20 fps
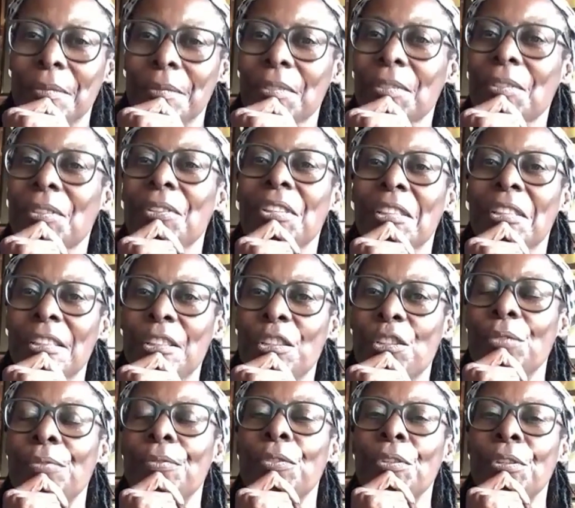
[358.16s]
It's going to
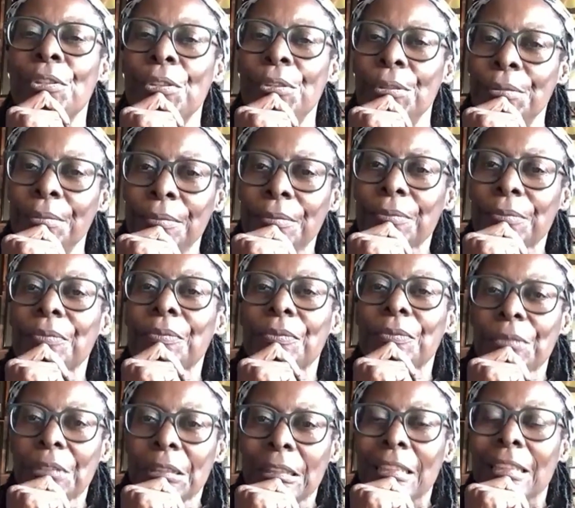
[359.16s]
get you further.
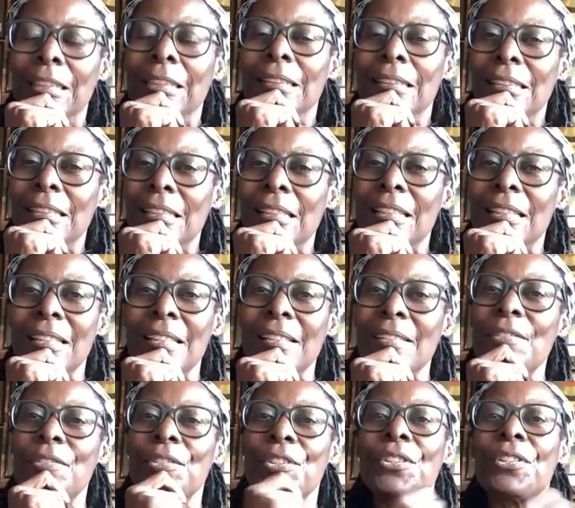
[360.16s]

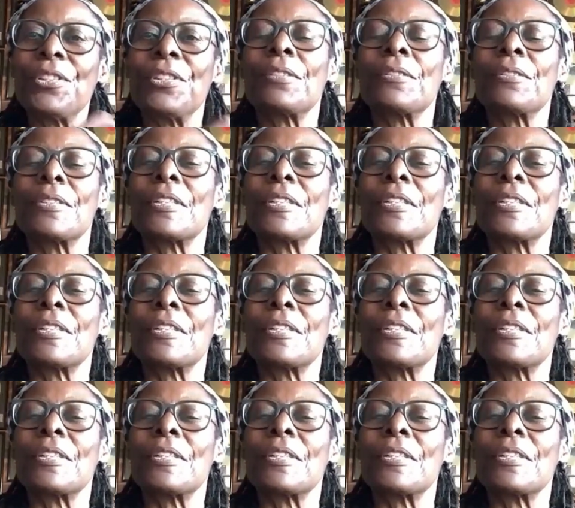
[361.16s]
Because, you know,